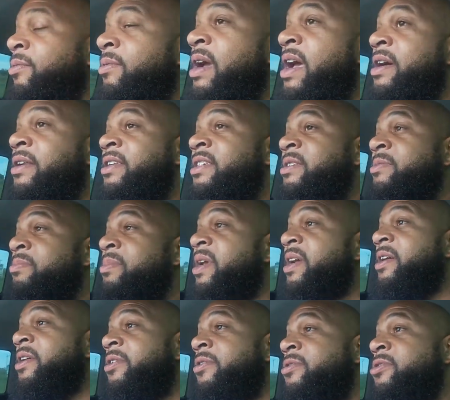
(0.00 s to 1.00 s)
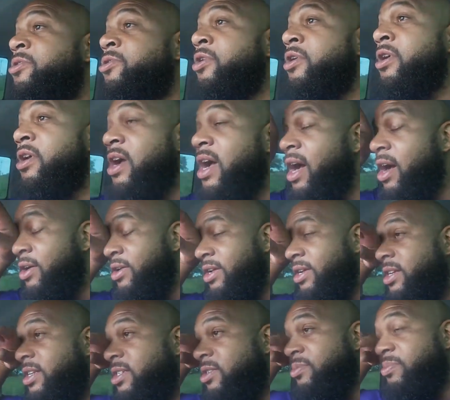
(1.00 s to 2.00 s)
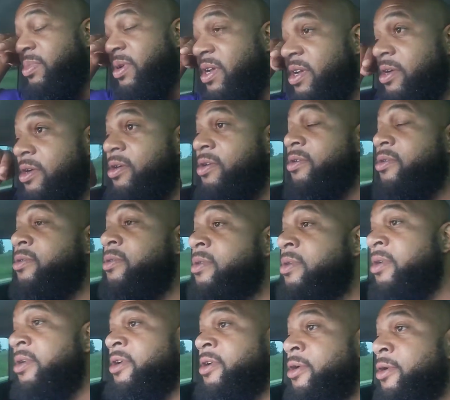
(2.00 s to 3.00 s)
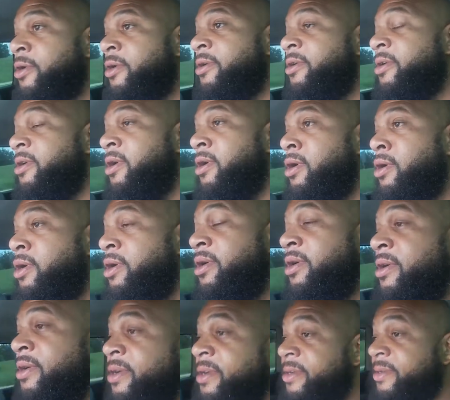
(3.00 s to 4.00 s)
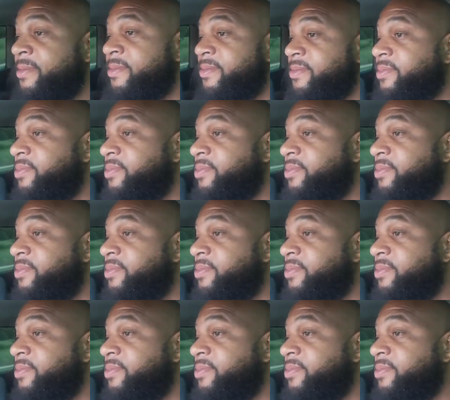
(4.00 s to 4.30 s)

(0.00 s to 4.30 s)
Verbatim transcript: around this big old truck hauling this big old uh,